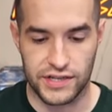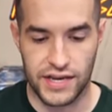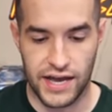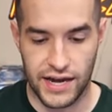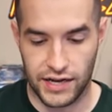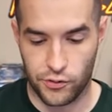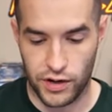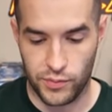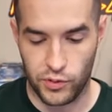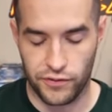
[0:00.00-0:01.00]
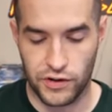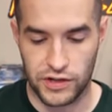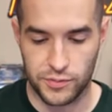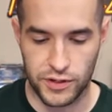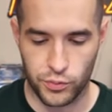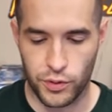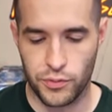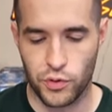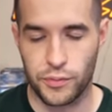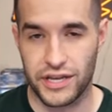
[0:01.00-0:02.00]
each. Not incredible. Infinite Dismissal. We
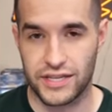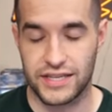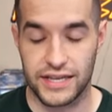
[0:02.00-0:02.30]
would normally get